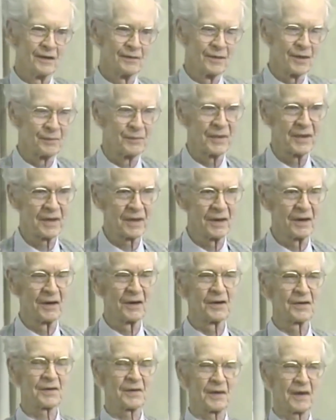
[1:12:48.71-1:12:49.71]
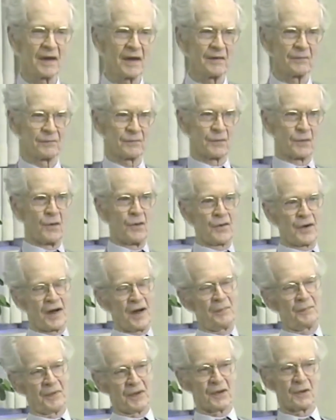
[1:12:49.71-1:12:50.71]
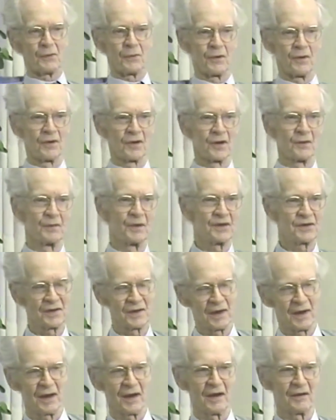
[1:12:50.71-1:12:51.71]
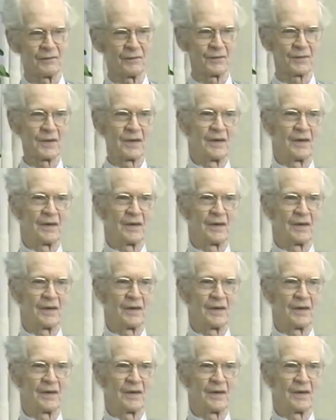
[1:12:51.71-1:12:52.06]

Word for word: but because I've grown up in a world in which I've